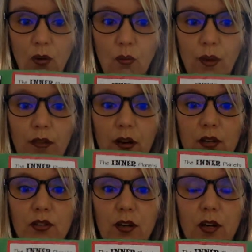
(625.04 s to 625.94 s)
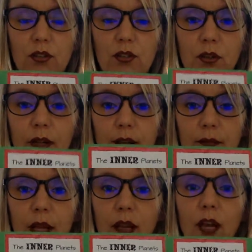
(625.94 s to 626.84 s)
with our stars unit.
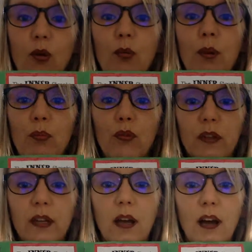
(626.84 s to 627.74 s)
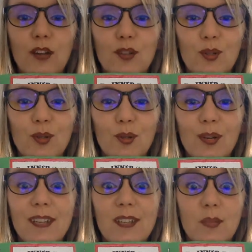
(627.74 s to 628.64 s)
And we'll be moving on to
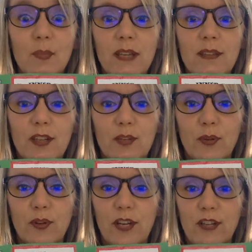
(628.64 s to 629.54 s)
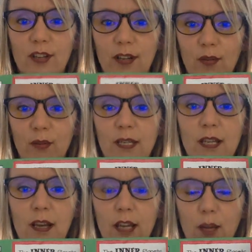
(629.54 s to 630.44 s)
space exploration. And we'll be
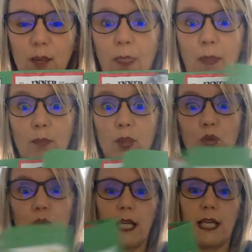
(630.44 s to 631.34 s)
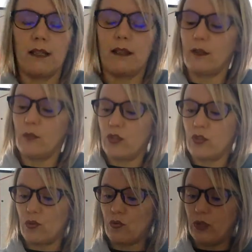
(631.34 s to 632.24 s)
talking about the moon landing, which
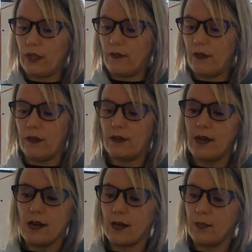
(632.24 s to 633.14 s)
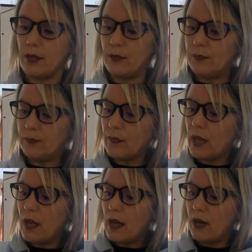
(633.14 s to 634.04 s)
is really fun to talk about.
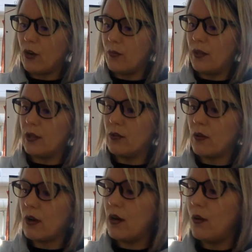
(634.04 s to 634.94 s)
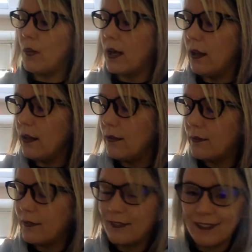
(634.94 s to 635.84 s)
I hope that you are all well,
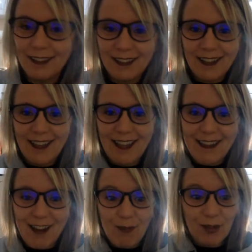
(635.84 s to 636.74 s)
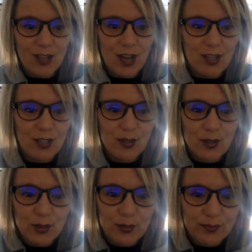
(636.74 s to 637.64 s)
and I will talk to you
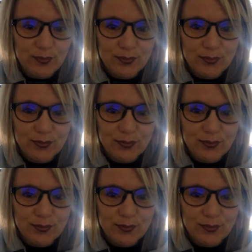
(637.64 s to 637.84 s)
soon.